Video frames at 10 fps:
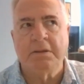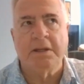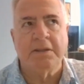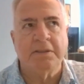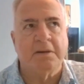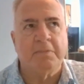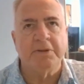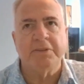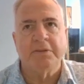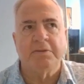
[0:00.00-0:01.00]
that I think a
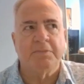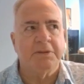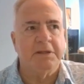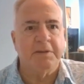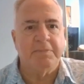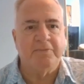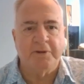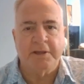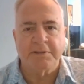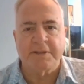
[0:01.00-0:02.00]
month and a half
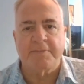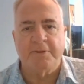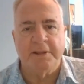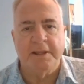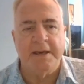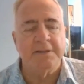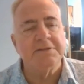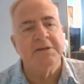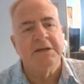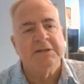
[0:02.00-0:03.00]
before you got to stop all the
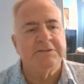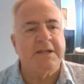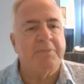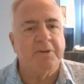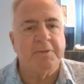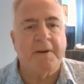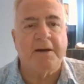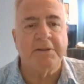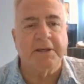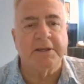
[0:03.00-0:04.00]
ads, stop all the
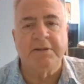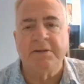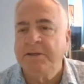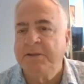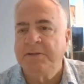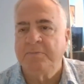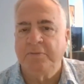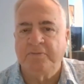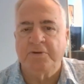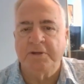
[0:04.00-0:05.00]
politicking
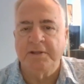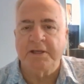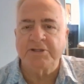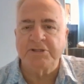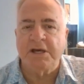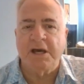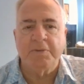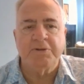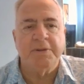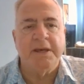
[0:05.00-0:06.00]
before the election. I
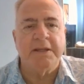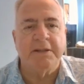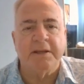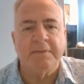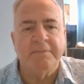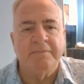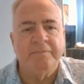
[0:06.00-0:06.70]
wish we had that.